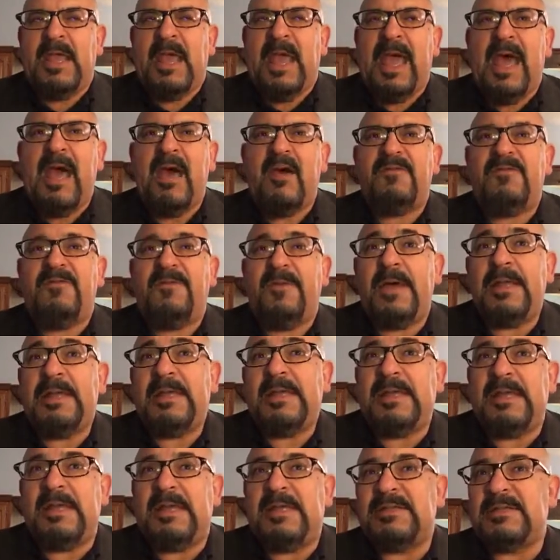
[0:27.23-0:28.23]
how
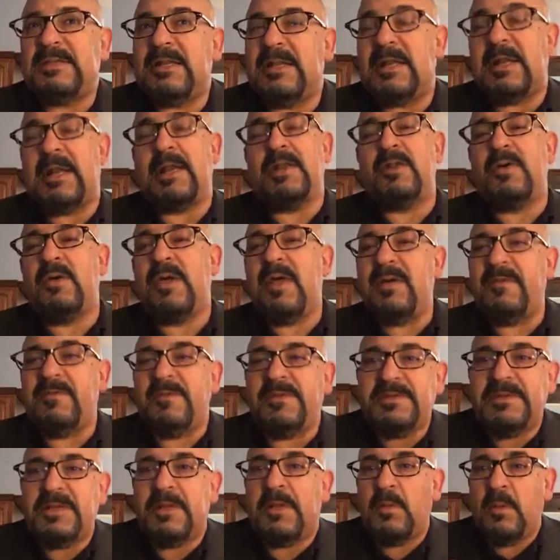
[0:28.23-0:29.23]
funny is it, and I know
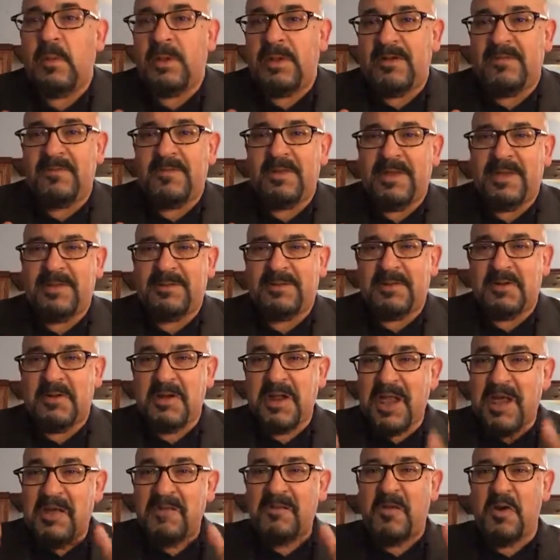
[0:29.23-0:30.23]
every single one of you out there
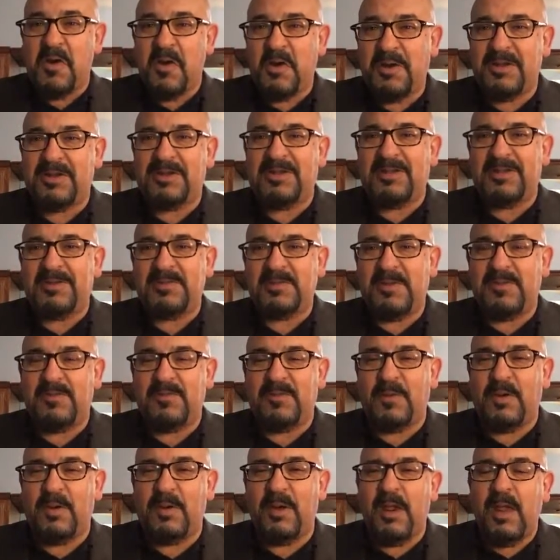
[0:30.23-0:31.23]
have heard this
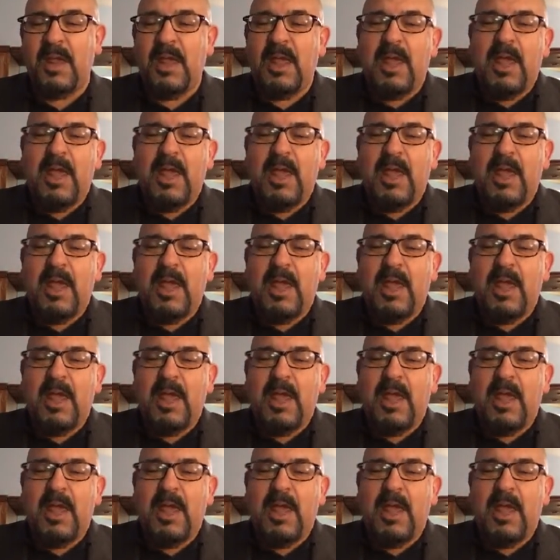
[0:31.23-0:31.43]
before.